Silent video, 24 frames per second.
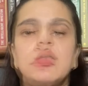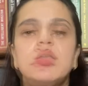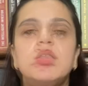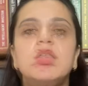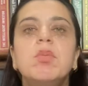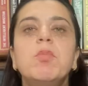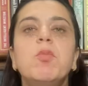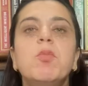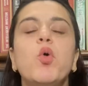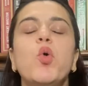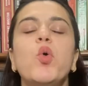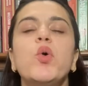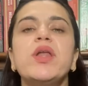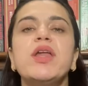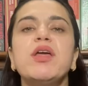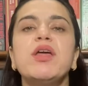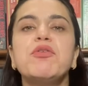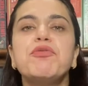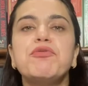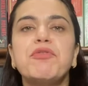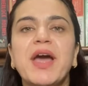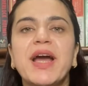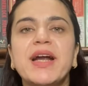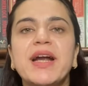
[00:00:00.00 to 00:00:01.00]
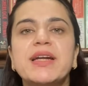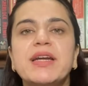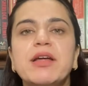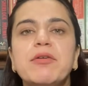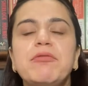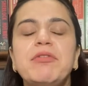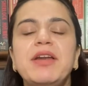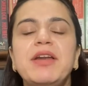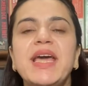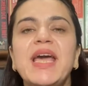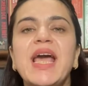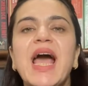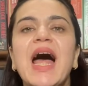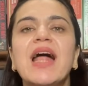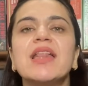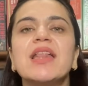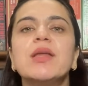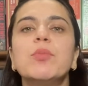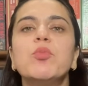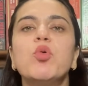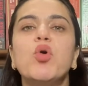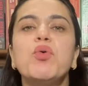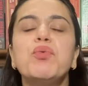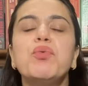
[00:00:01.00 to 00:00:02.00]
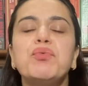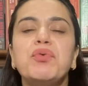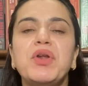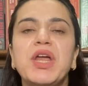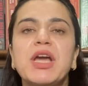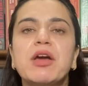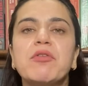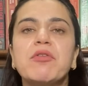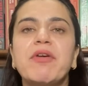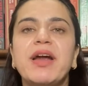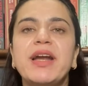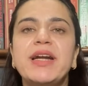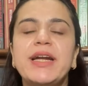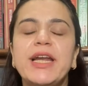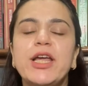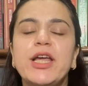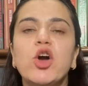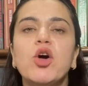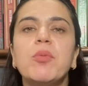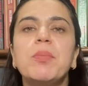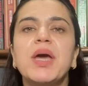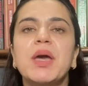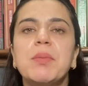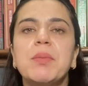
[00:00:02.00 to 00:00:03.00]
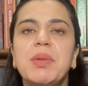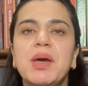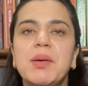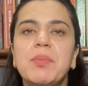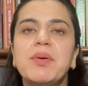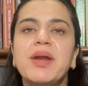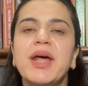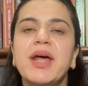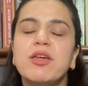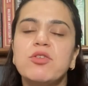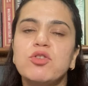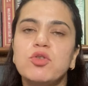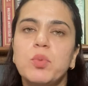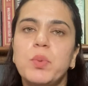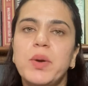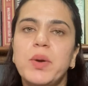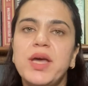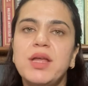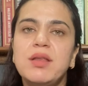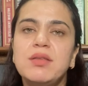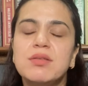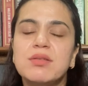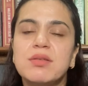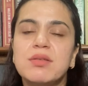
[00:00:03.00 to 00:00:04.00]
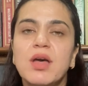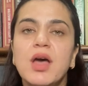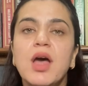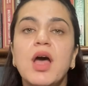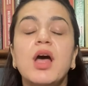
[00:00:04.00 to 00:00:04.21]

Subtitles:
The more effectively and the more frequently your baby breastfeeds,